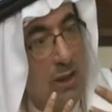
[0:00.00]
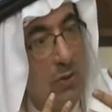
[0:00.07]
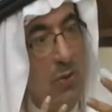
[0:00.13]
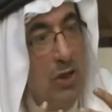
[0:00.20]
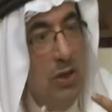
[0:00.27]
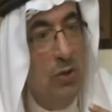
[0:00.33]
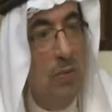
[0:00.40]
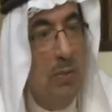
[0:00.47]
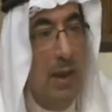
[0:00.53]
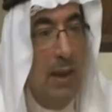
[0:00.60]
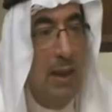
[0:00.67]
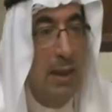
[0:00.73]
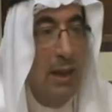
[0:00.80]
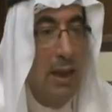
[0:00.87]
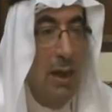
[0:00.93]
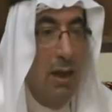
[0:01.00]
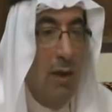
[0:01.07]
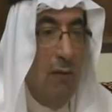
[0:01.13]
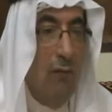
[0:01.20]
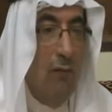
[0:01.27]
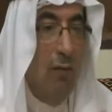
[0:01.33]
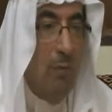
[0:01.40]
went to made
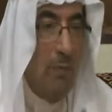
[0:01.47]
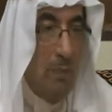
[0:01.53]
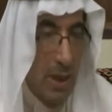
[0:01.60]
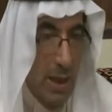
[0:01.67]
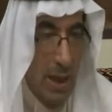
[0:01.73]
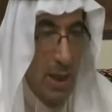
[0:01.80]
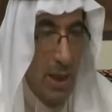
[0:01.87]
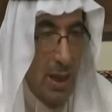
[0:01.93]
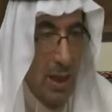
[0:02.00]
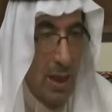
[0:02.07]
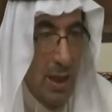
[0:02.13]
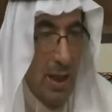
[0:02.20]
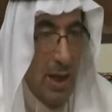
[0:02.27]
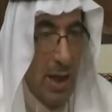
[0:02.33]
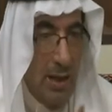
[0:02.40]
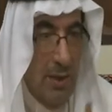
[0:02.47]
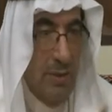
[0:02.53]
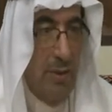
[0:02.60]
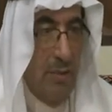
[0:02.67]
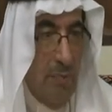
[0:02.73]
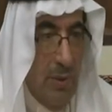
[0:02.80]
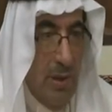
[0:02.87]
from me another
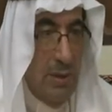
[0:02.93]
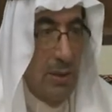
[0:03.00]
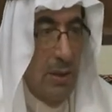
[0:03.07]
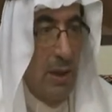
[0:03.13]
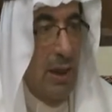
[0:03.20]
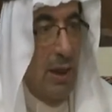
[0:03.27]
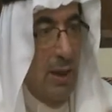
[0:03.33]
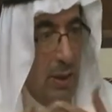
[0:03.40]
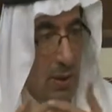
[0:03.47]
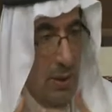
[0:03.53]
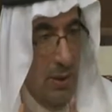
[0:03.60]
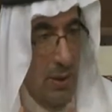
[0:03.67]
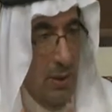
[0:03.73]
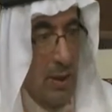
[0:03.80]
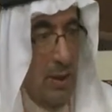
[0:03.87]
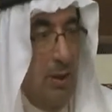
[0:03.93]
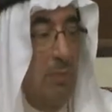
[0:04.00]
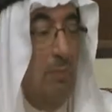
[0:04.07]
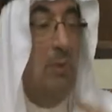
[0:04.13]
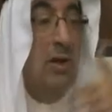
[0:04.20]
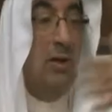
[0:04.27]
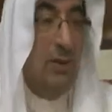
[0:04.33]
person like her, another
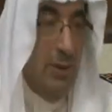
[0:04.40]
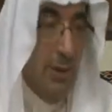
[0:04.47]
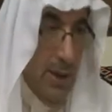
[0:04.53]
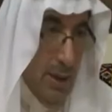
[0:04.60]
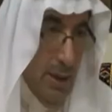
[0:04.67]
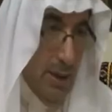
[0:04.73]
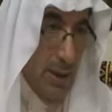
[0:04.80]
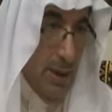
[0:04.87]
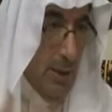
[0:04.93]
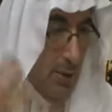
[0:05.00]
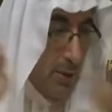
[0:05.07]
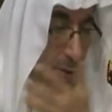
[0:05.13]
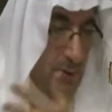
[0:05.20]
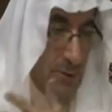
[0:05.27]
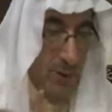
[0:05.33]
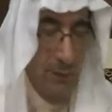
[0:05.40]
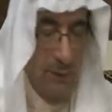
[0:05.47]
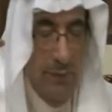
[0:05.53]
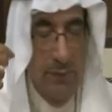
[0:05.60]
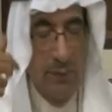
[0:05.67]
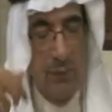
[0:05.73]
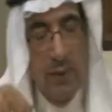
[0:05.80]
person like herself.
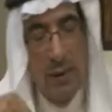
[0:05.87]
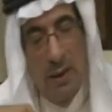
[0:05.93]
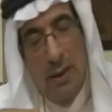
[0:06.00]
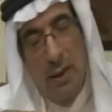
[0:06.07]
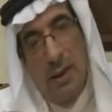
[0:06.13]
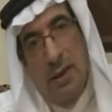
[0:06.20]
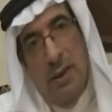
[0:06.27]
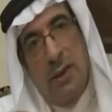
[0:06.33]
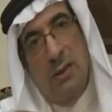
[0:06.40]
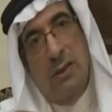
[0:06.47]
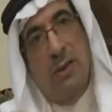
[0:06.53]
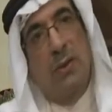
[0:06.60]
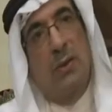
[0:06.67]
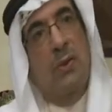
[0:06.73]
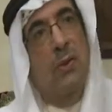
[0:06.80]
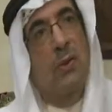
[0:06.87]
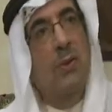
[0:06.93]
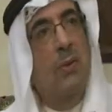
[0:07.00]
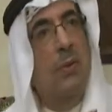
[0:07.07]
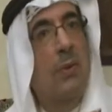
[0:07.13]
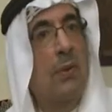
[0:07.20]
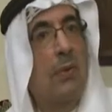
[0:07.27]

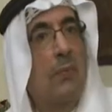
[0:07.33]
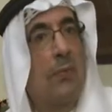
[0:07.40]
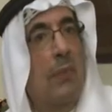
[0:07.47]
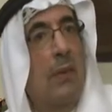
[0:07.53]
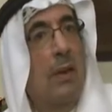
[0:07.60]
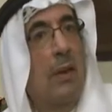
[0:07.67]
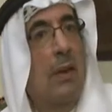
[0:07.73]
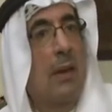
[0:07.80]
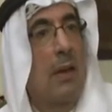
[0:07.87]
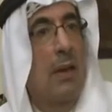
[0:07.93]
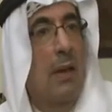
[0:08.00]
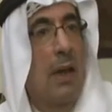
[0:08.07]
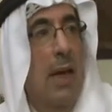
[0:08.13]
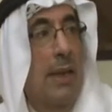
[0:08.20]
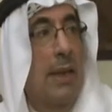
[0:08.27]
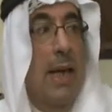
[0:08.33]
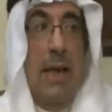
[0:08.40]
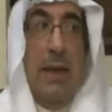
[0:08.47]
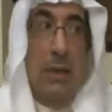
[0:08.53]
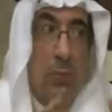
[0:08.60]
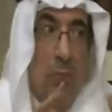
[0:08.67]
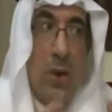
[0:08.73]
So, and that
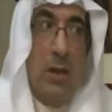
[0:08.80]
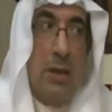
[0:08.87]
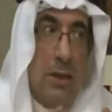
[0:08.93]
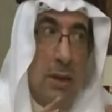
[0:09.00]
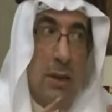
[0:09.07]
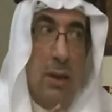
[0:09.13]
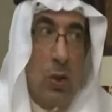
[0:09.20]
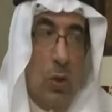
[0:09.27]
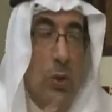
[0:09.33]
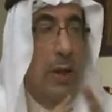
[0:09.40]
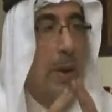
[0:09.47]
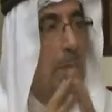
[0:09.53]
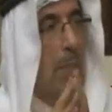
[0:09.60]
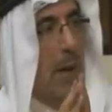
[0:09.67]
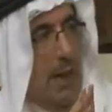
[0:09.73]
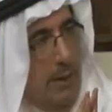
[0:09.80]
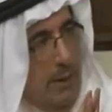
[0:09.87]
was good and bad.